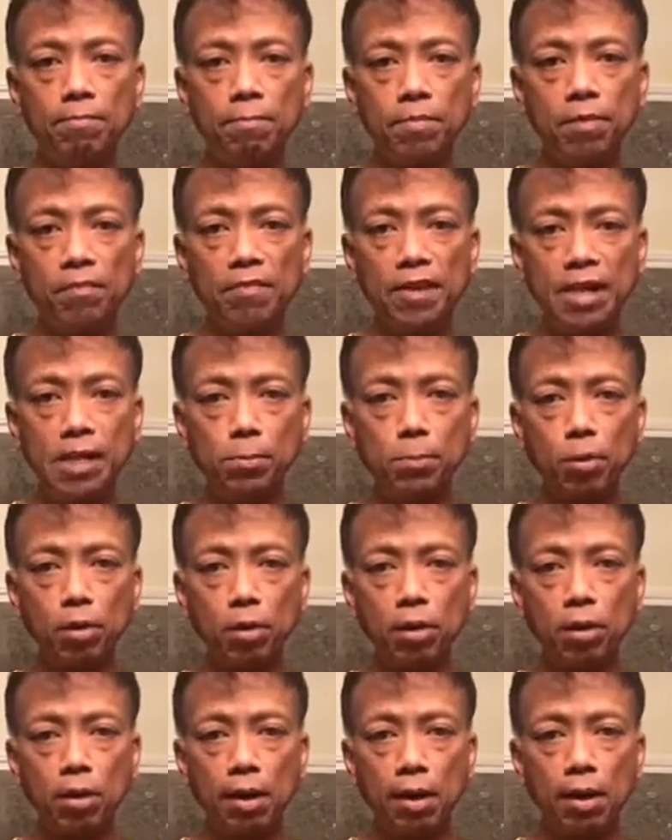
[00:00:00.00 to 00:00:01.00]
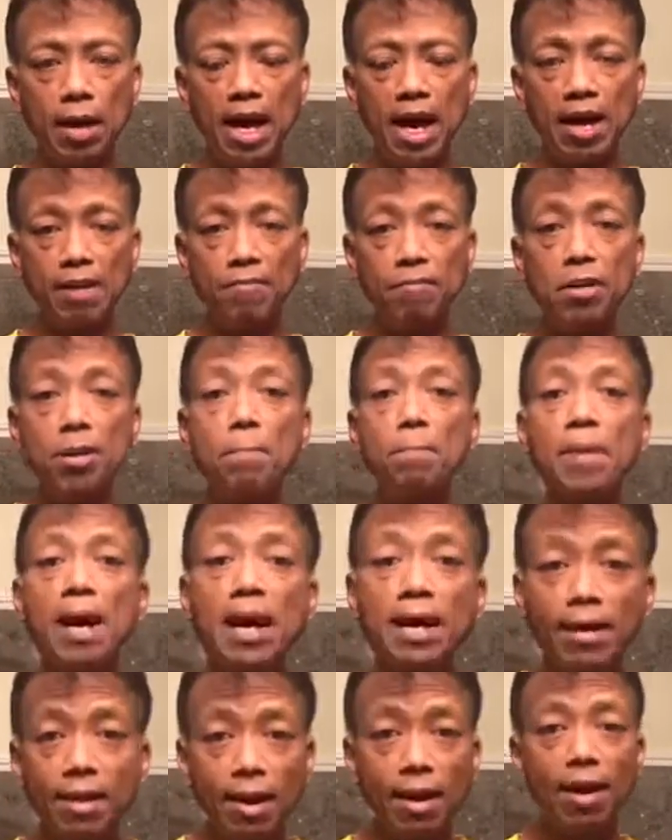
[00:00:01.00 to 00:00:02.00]
Facebook Live,
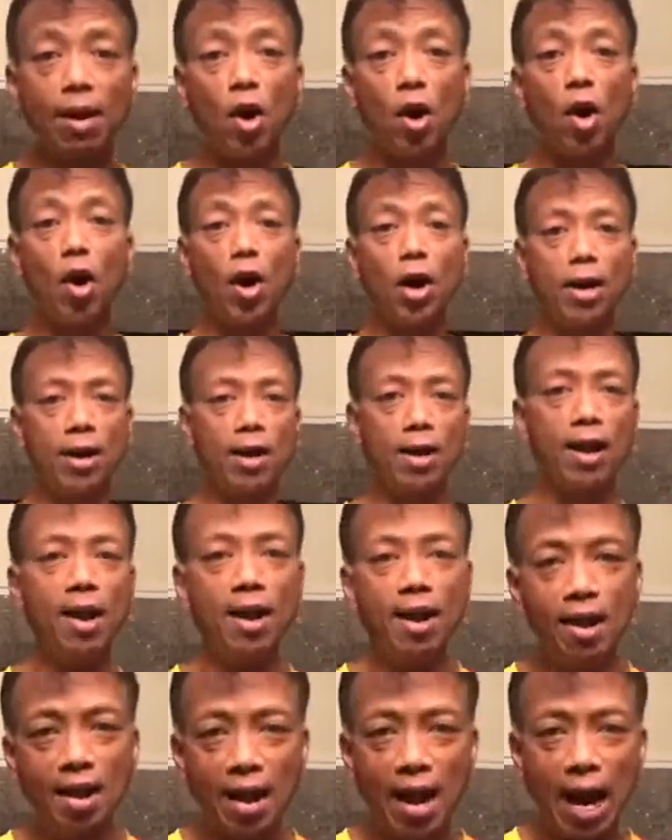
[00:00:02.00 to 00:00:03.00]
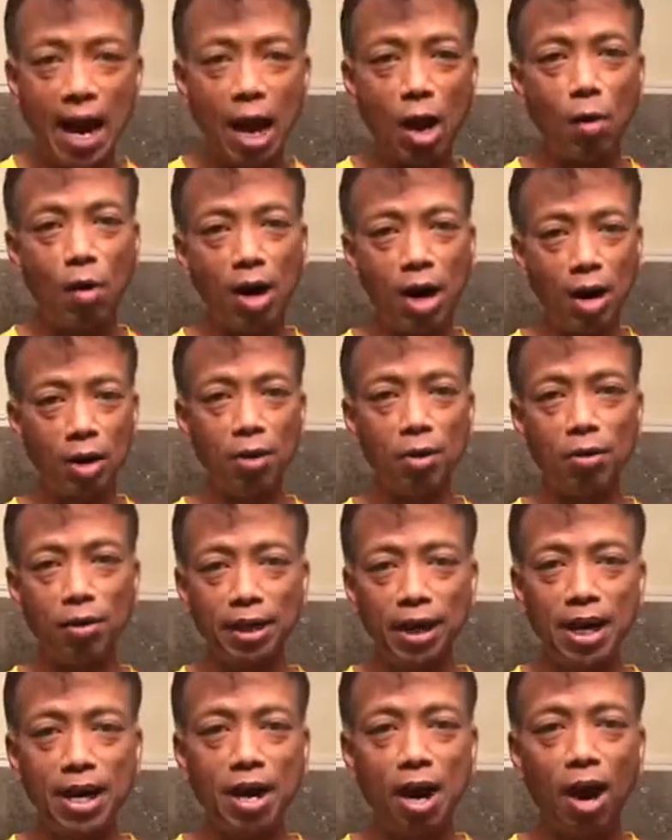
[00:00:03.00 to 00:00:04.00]
depending on how
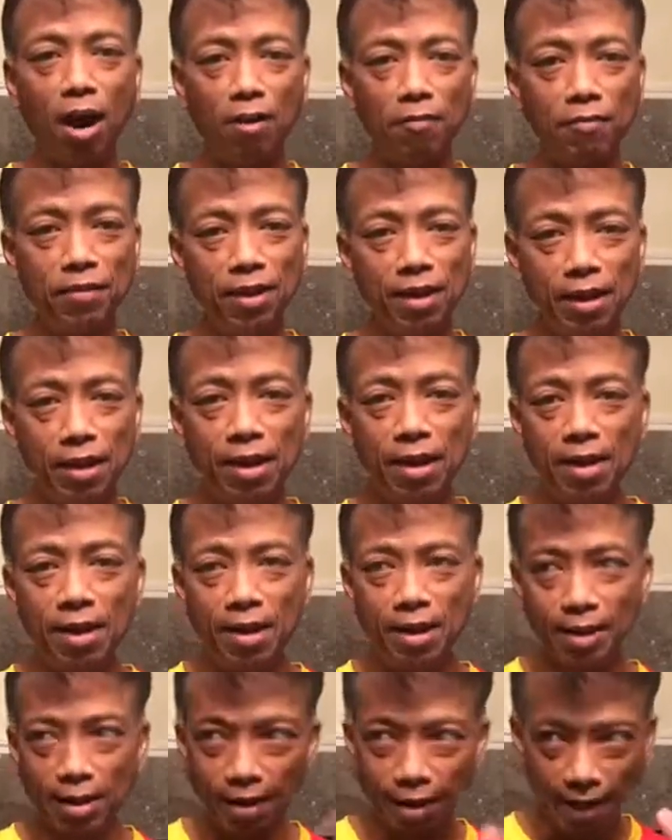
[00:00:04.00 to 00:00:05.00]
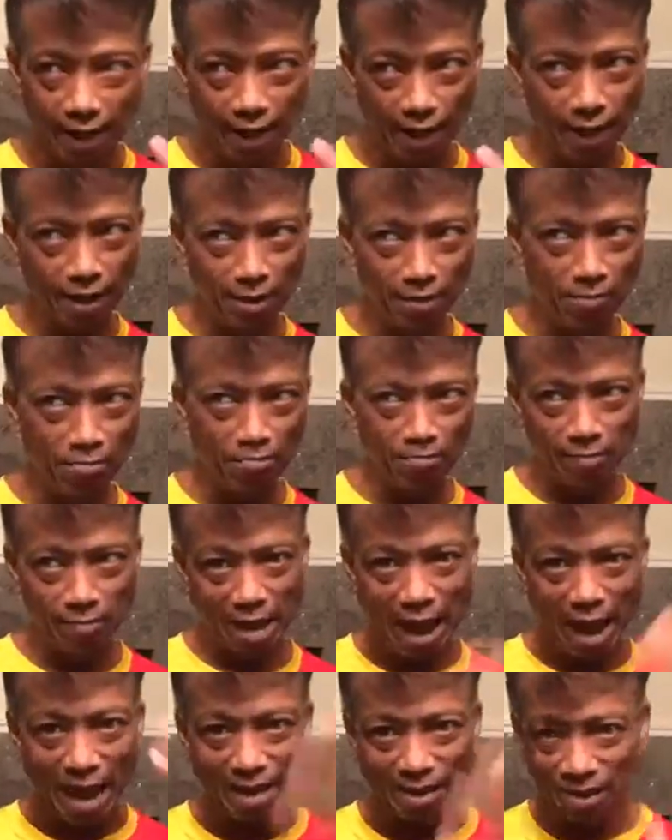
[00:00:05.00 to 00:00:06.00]
Hurricane Harvey
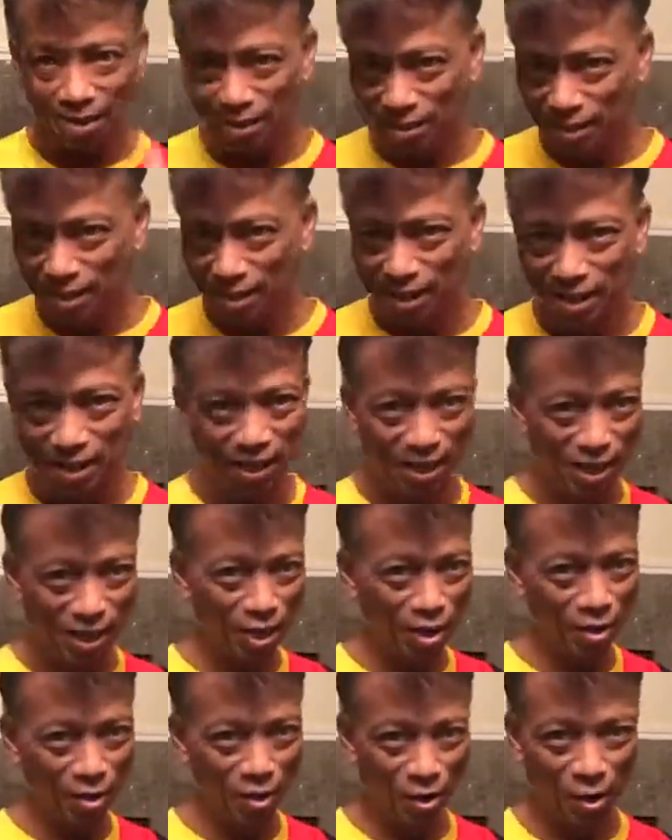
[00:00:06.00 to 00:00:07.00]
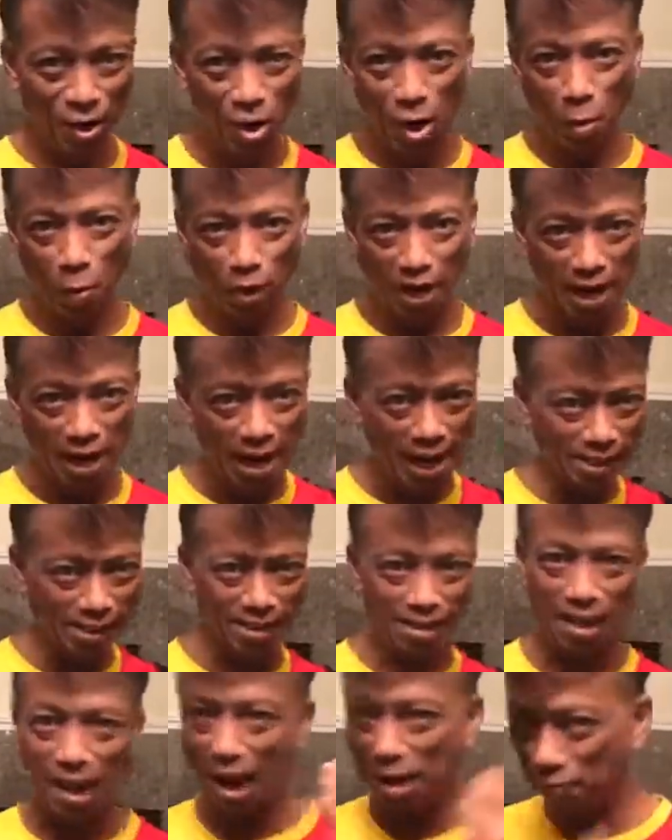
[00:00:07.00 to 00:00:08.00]
lands, you know, when it
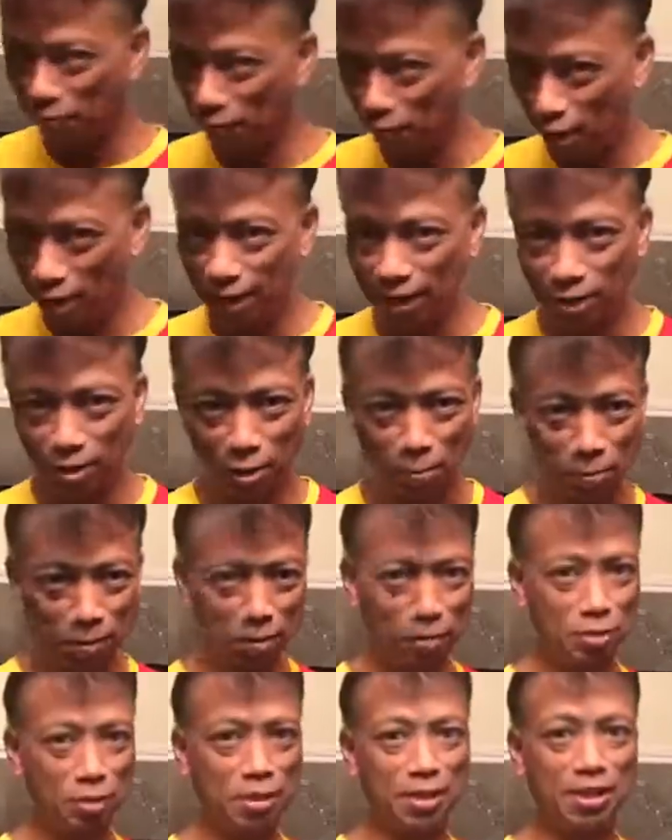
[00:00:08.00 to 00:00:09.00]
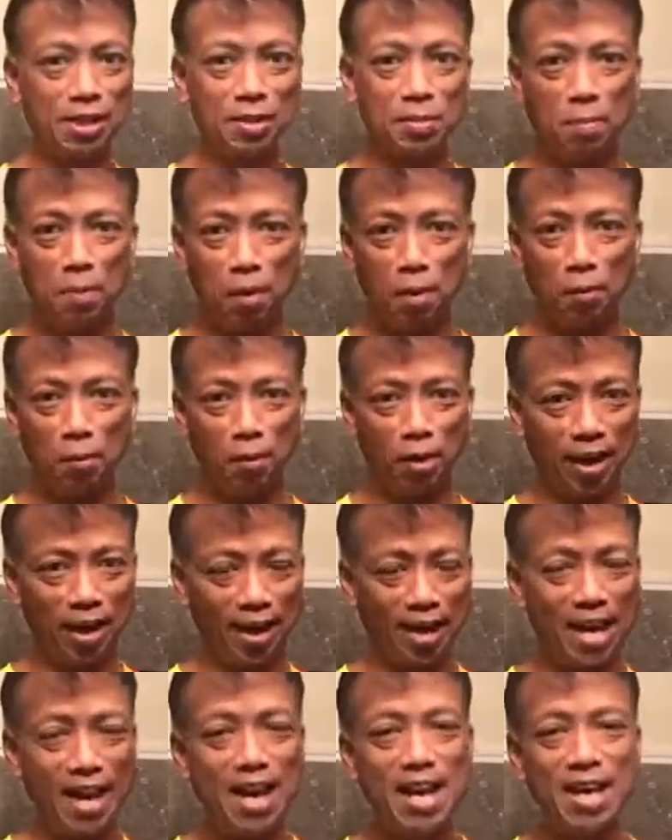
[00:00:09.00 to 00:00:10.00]
hits landfall in Corpus Christi tomorrow
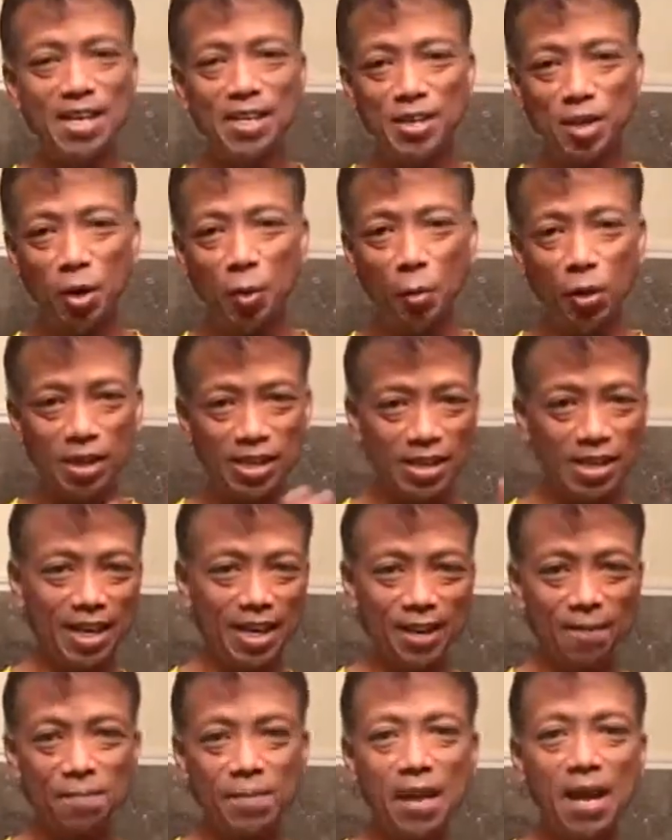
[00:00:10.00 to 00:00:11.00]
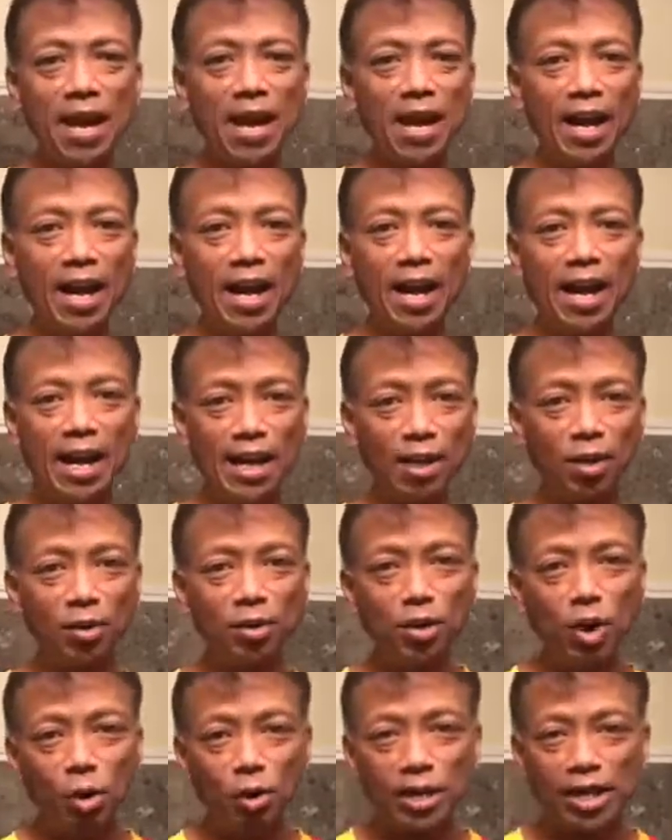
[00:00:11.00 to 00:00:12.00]
morning. So we'll see. I
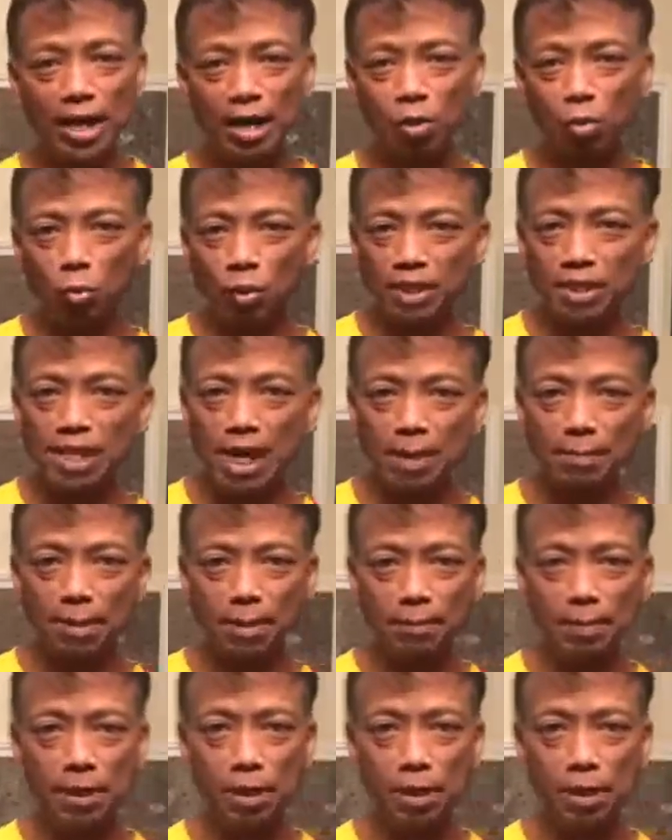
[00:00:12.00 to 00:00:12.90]
don't know yet what time I'll be